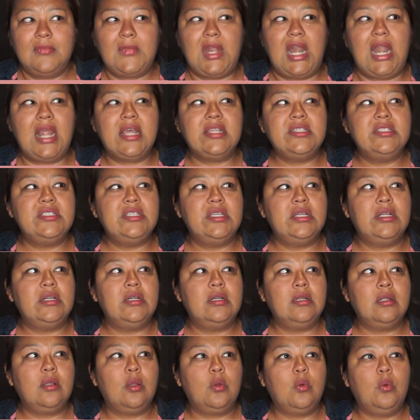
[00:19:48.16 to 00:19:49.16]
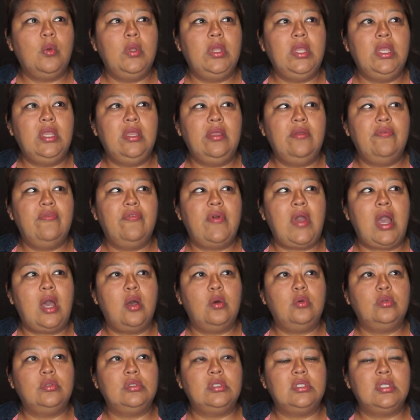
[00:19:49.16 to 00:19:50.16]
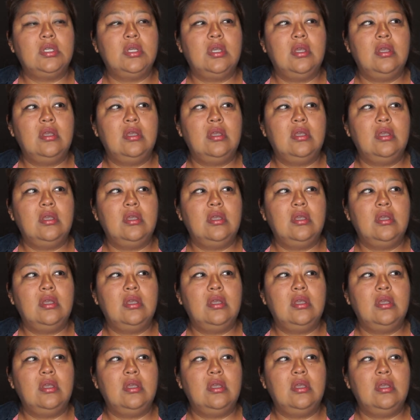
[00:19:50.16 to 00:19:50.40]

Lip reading: Last year we found